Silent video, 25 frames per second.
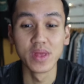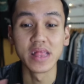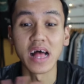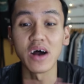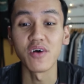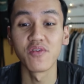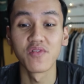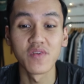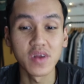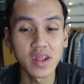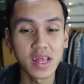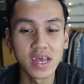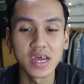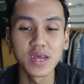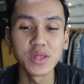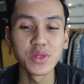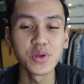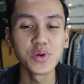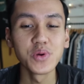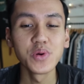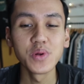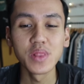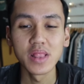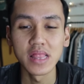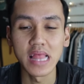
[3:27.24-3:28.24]
without further
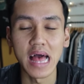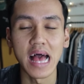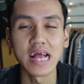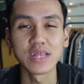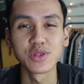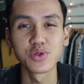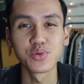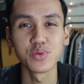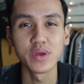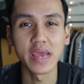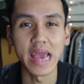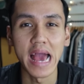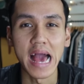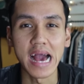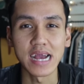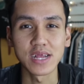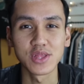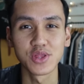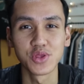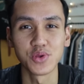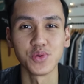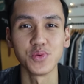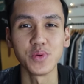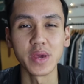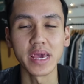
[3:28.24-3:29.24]
ado, let's
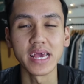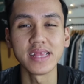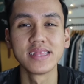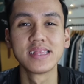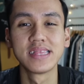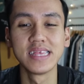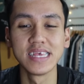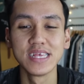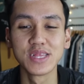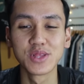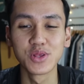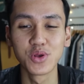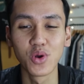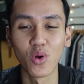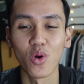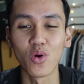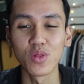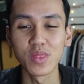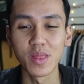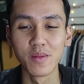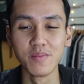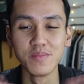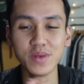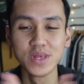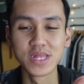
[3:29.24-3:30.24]
react to Itzy's
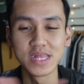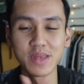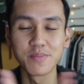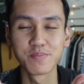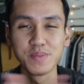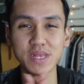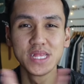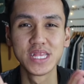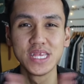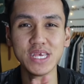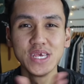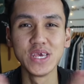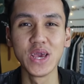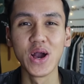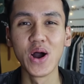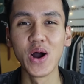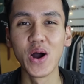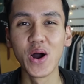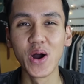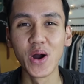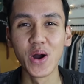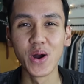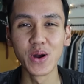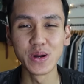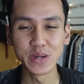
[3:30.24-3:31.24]
gold music
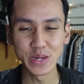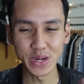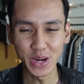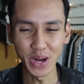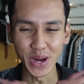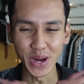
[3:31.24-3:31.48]
video.